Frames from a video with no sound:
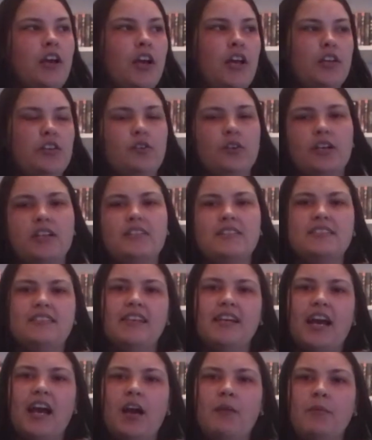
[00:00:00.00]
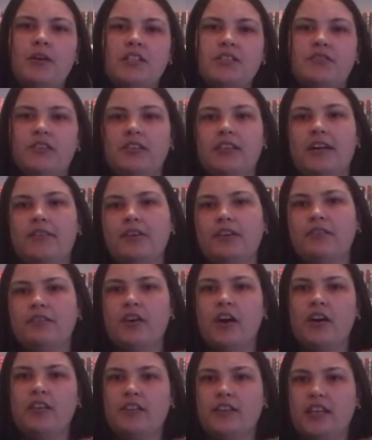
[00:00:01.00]
you get to see how much of a loving
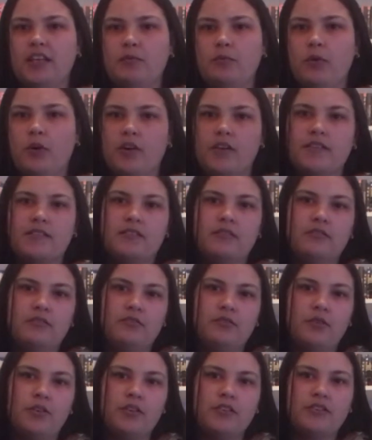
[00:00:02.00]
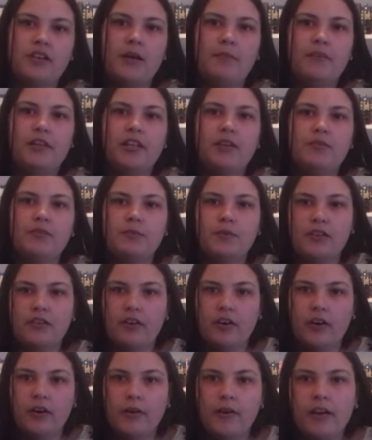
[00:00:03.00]
father he was during the time that he was with
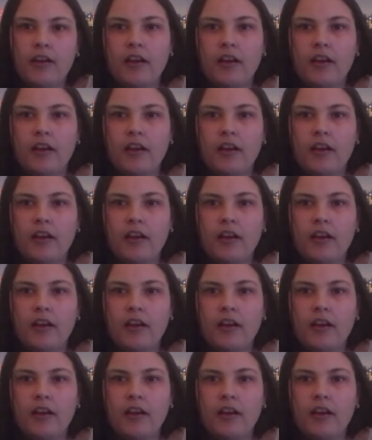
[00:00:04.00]
her.